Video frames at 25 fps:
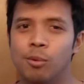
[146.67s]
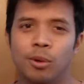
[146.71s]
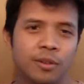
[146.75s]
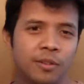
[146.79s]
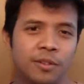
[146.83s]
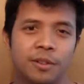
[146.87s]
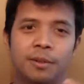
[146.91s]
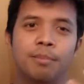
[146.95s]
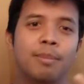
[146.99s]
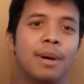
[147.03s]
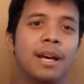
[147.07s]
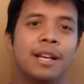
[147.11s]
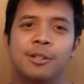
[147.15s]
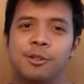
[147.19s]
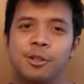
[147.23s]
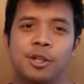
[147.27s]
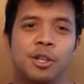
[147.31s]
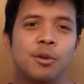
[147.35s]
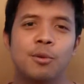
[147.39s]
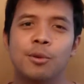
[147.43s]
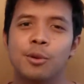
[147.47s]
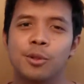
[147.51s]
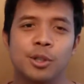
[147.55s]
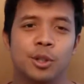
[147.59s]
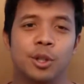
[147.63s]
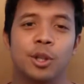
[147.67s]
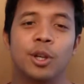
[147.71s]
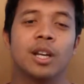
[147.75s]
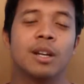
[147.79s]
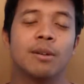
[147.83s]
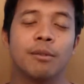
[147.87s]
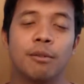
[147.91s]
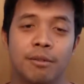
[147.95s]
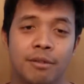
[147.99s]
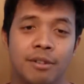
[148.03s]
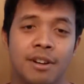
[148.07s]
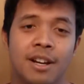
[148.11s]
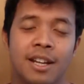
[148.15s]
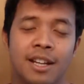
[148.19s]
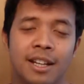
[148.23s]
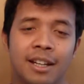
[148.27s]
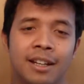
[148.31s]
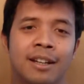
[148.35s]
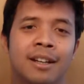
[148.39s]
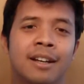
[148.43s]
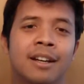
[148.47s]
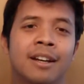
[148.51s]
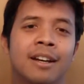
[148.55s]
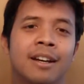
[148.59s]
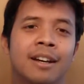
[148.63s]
one of the best heroes that you can ever find.